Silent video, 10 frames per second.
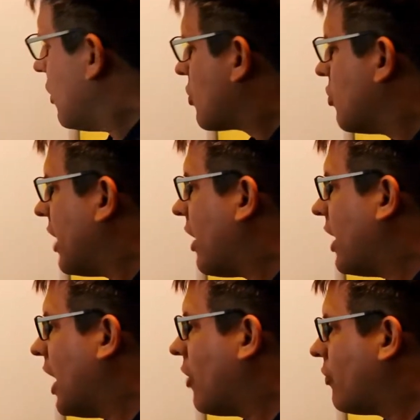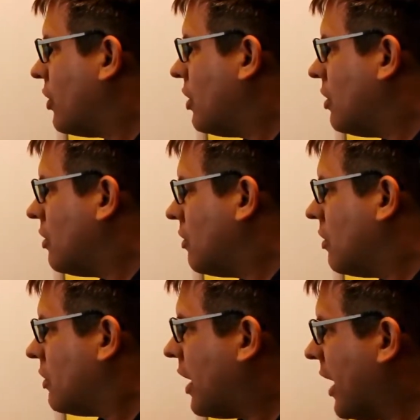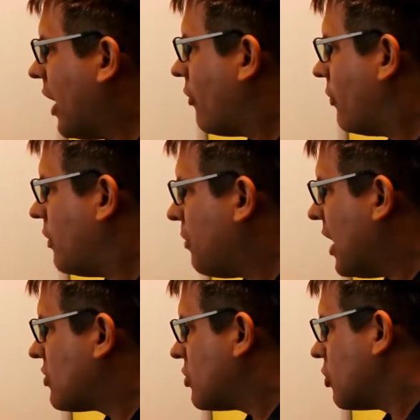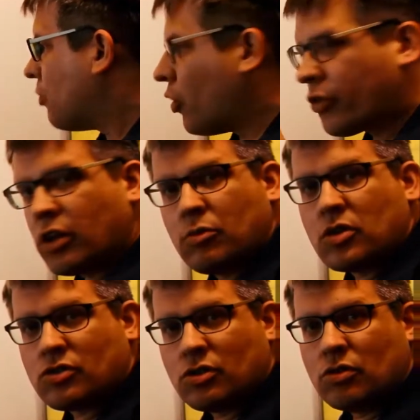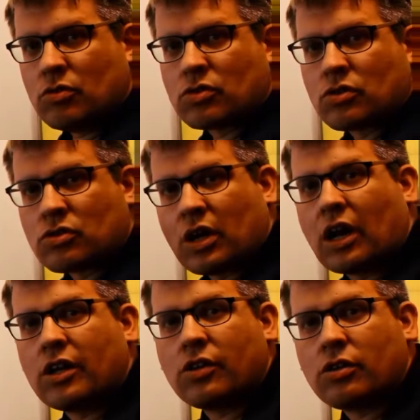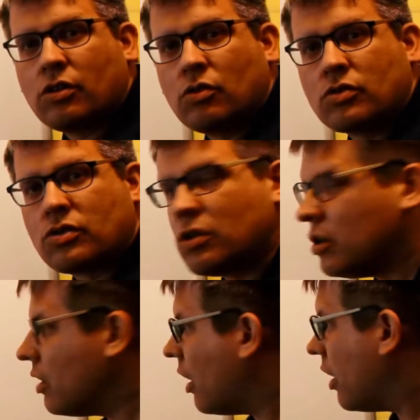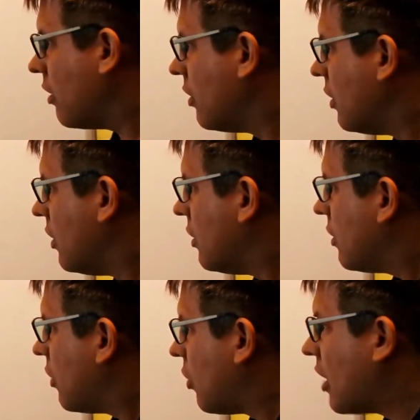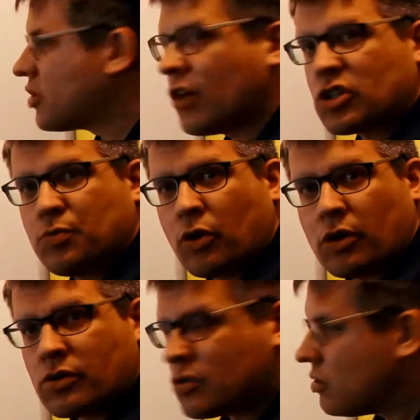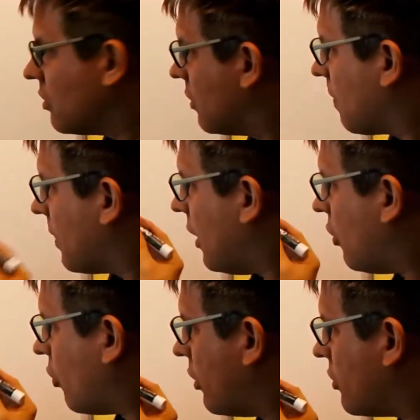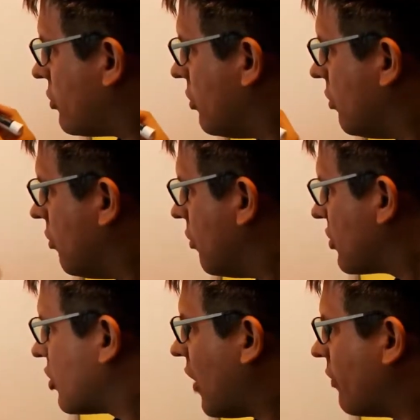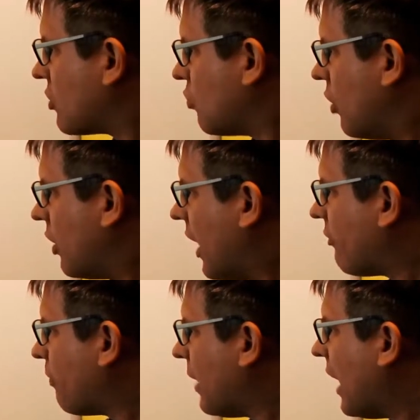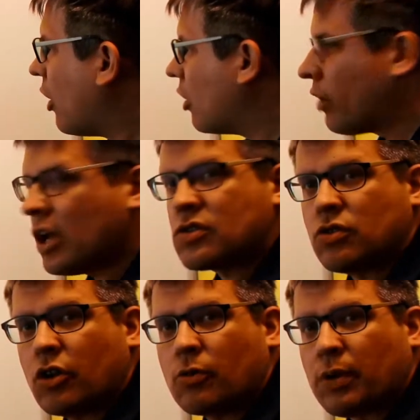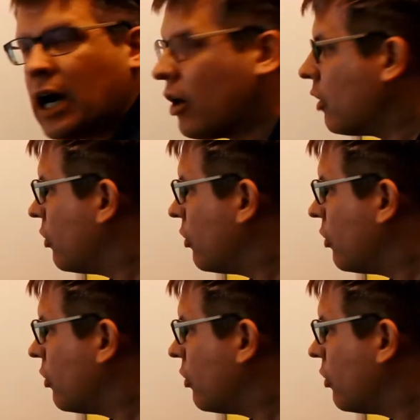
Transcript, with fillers: So now I have the I have the bases are both going to be twos. So now I need to use the uh, laws of exponents in order to solve this one. I have a power raised to another power.